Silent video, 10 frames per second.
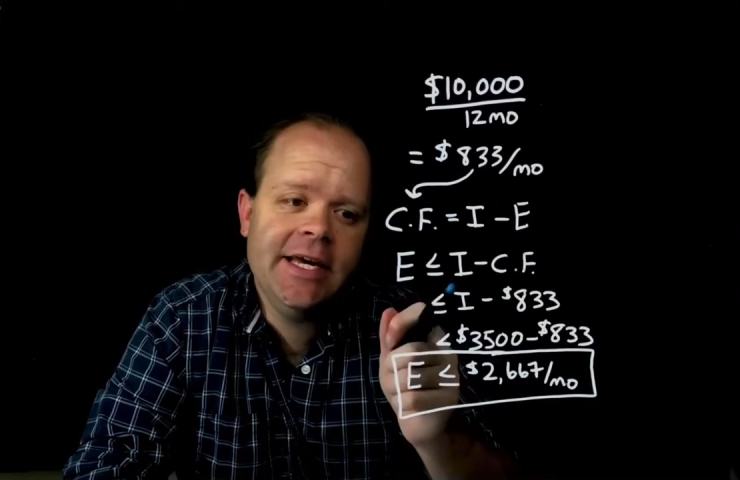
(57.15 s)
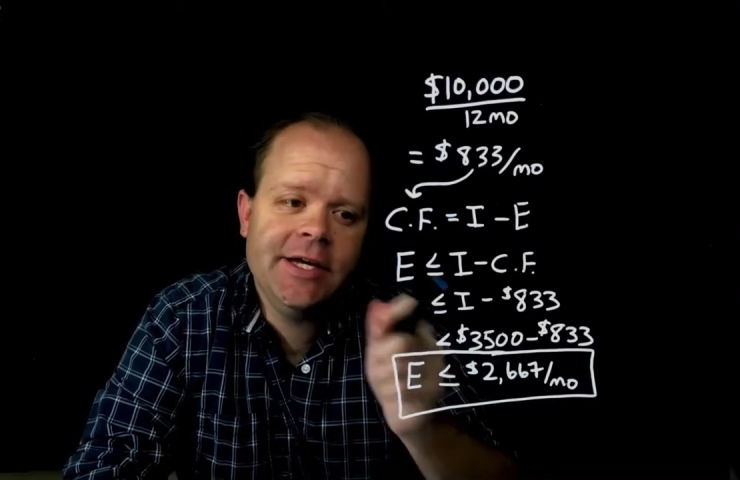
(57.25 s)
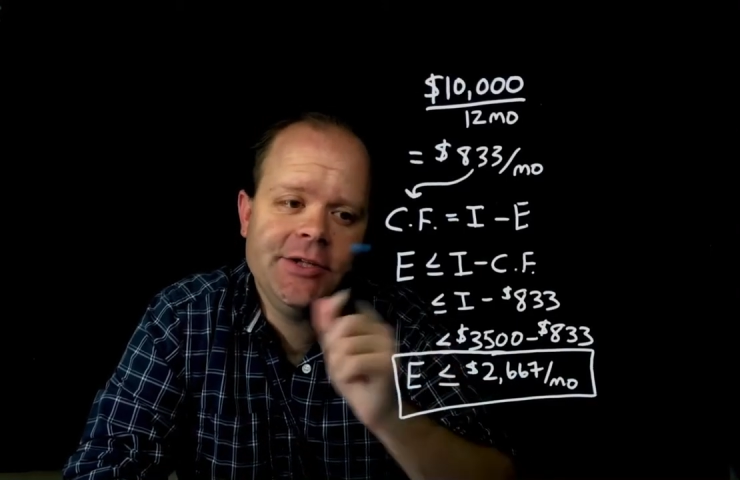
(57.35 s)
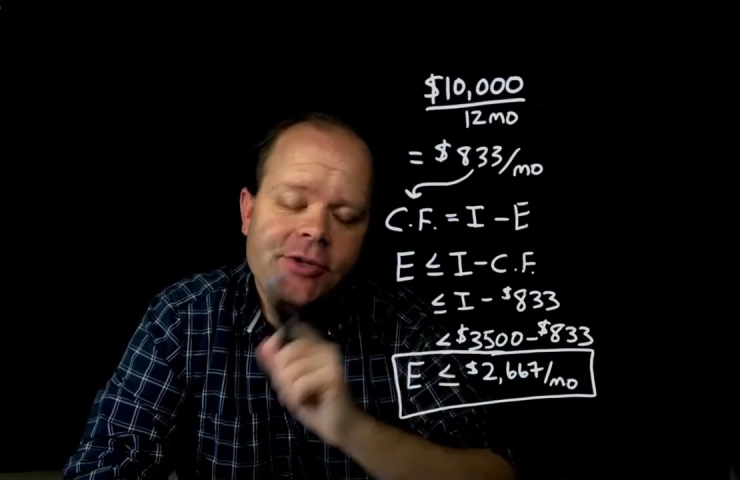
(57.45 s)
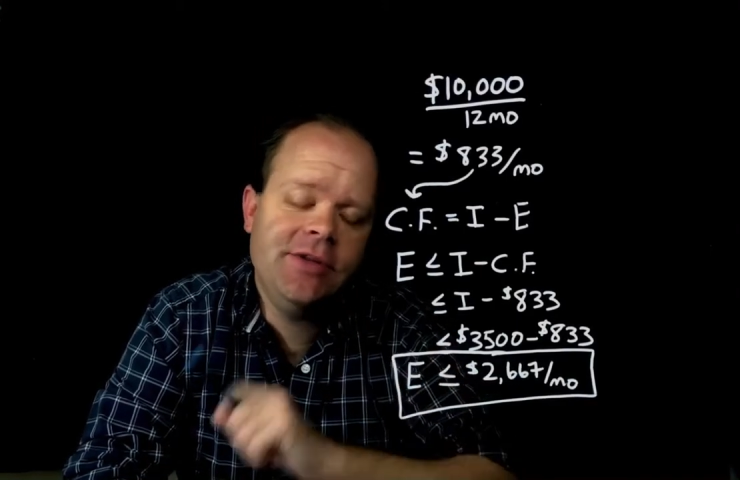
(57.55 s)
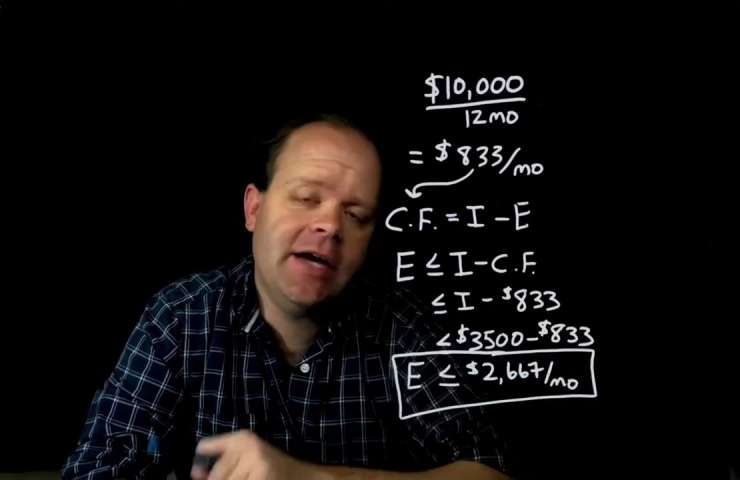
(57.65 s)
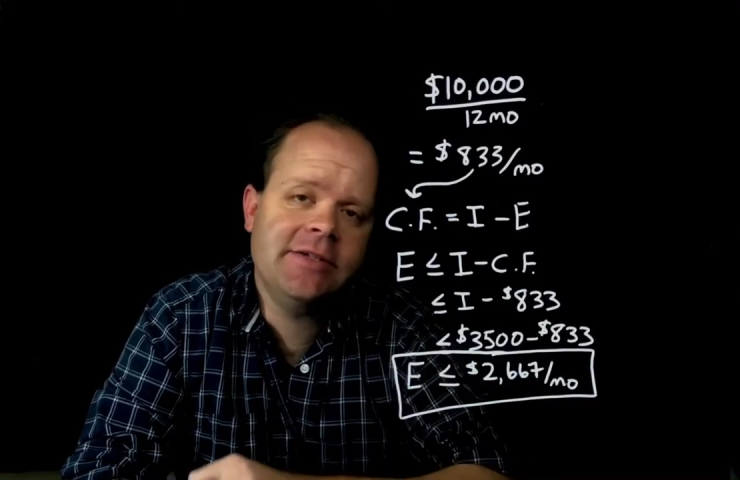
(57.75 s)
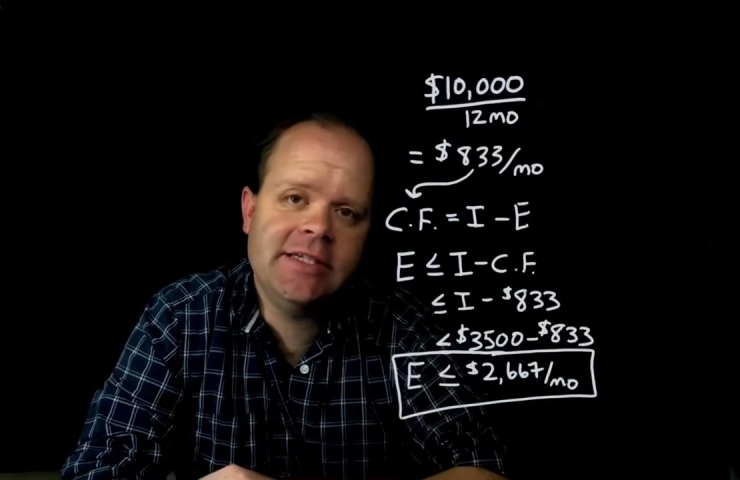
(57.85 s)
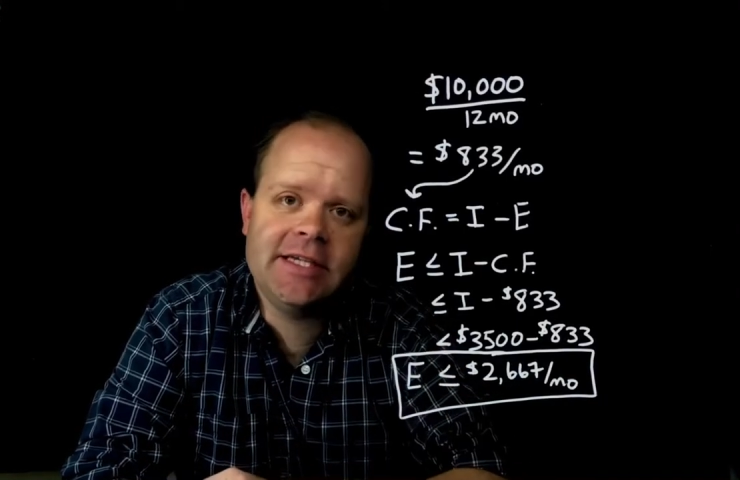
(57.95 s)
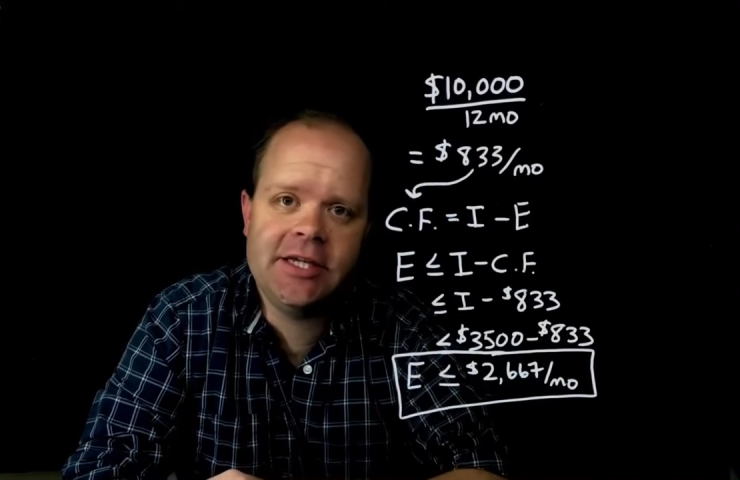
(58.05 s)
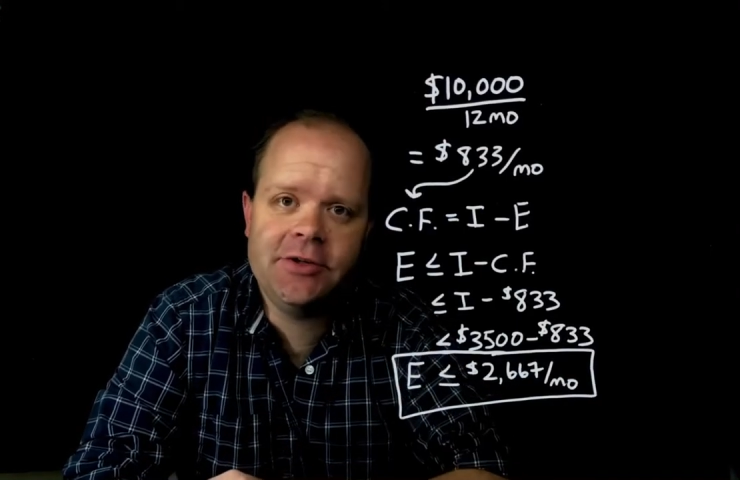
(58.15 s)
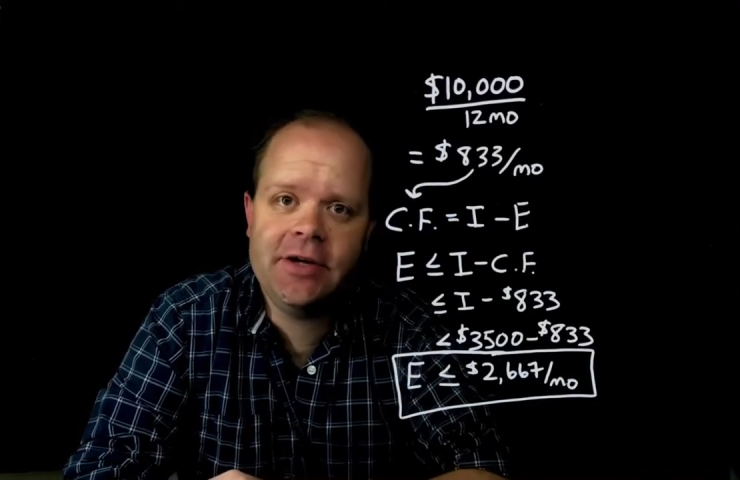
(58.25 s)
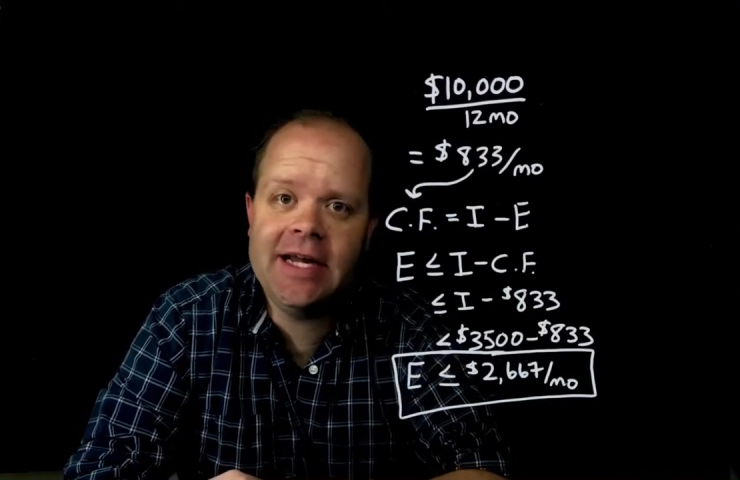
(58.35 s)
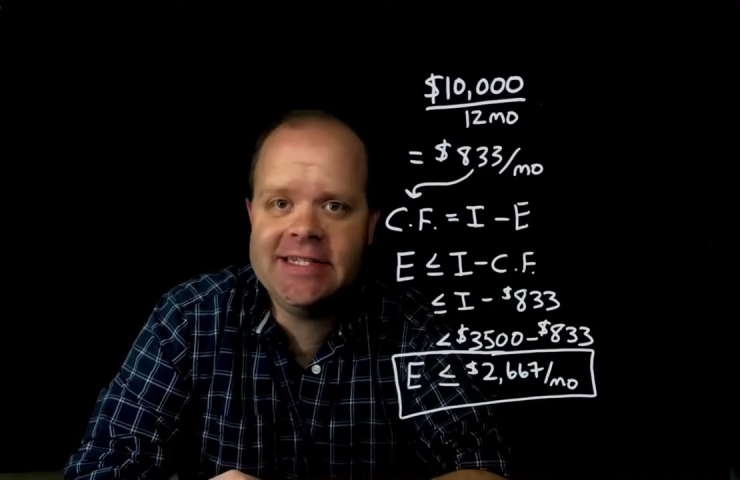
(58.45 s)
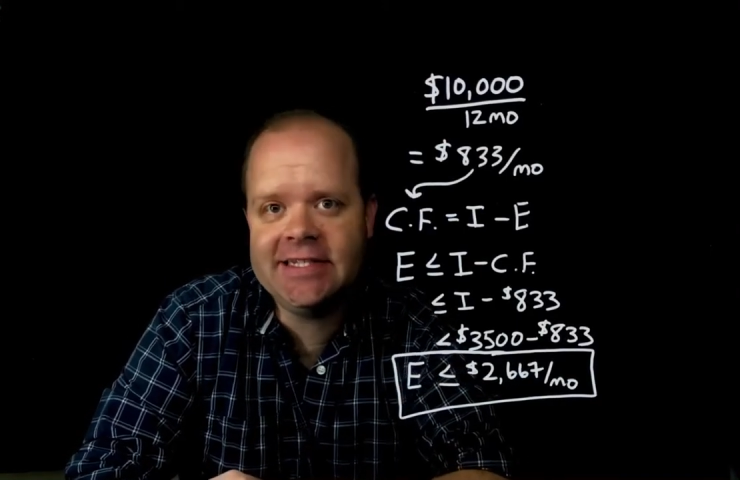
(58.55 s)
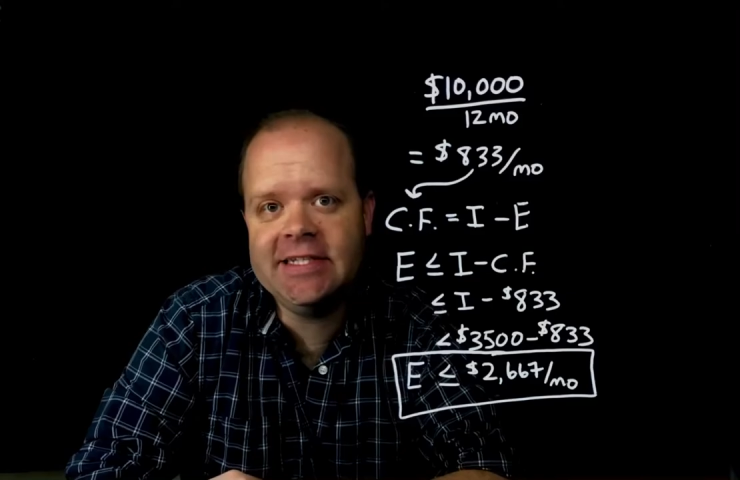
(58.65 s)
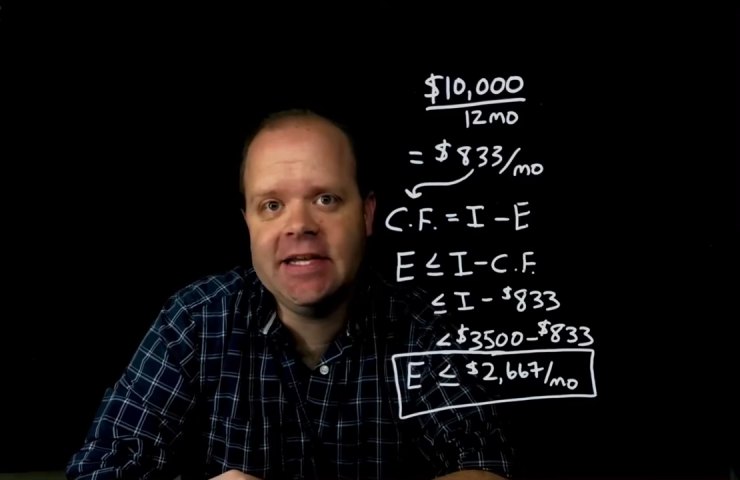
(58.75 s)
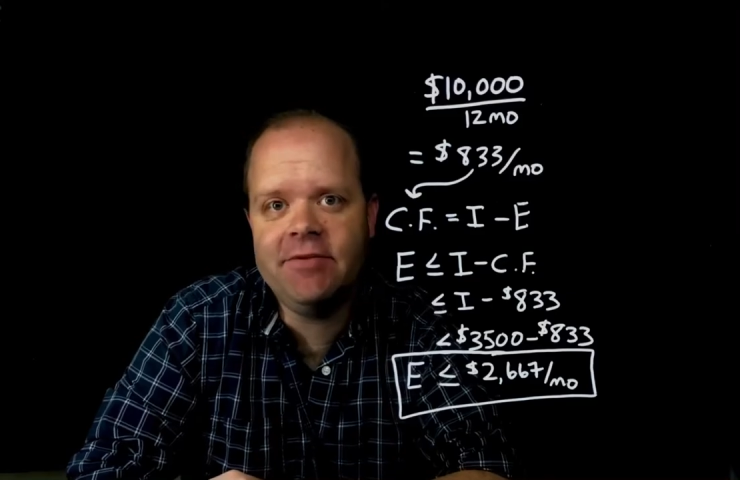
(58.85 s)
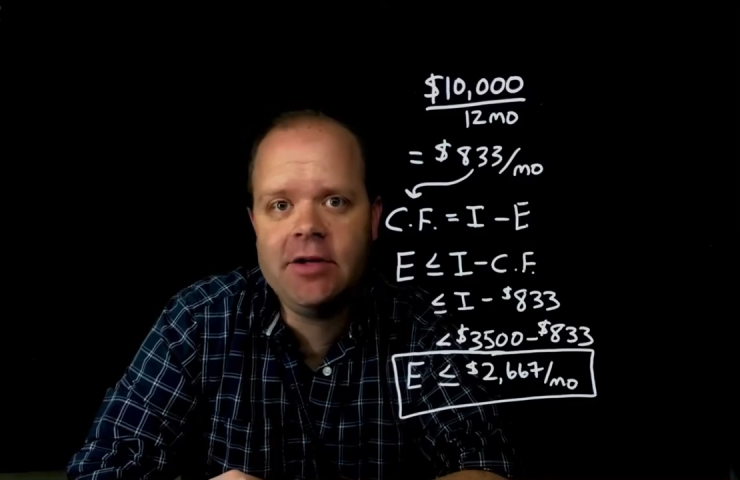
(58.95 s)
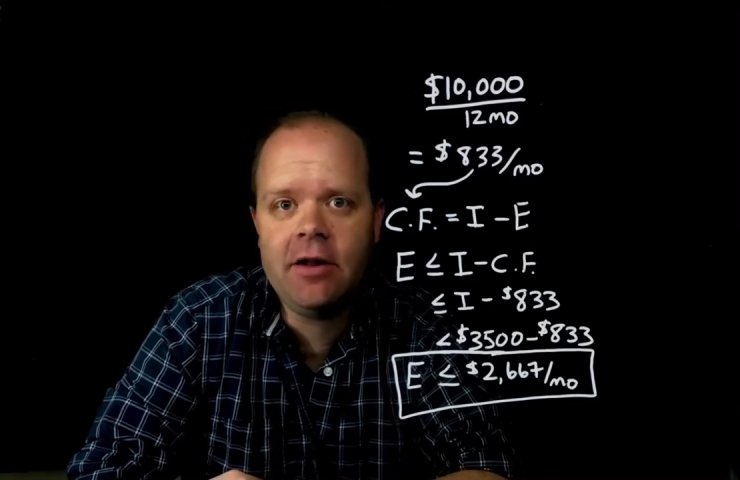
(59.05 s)

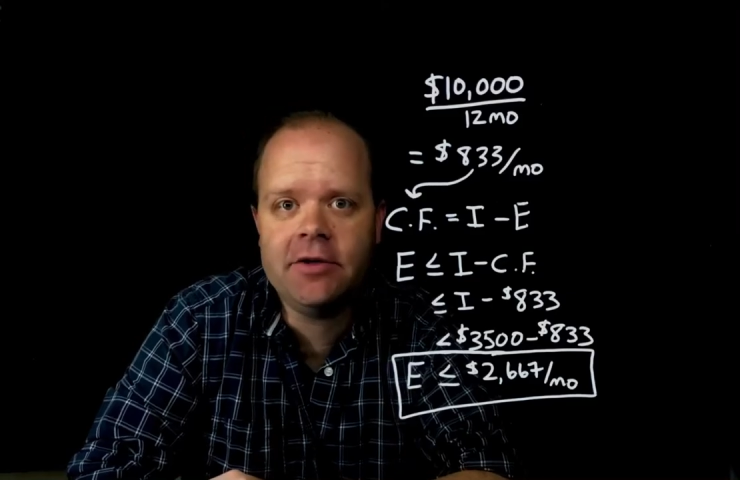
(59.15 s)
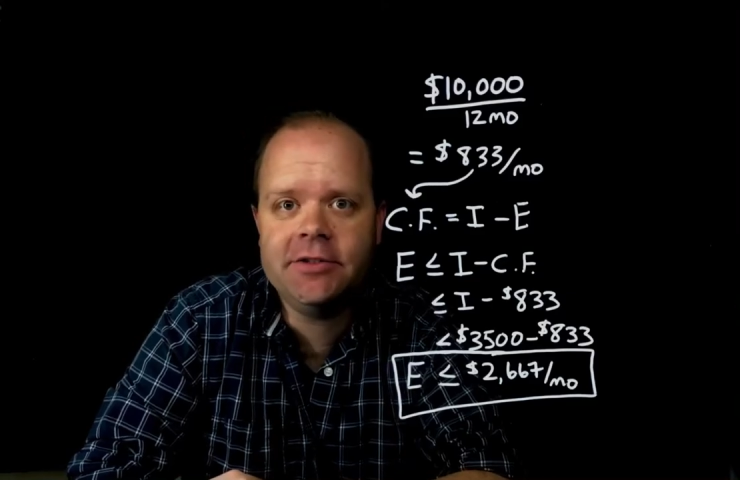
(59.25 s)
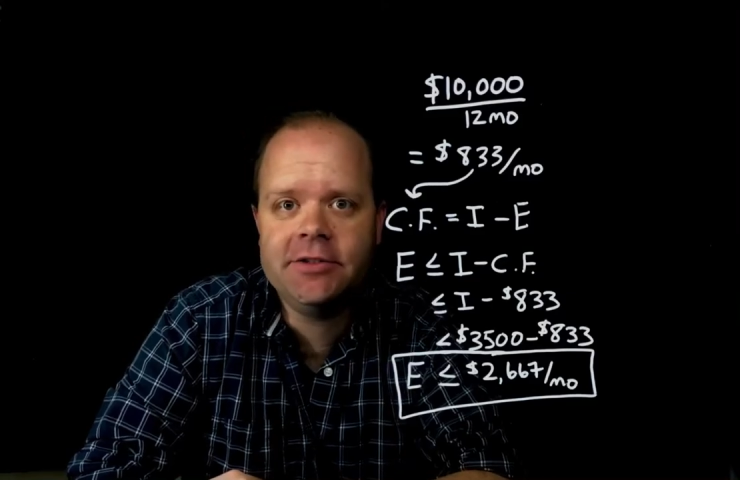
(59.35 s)
$2,667.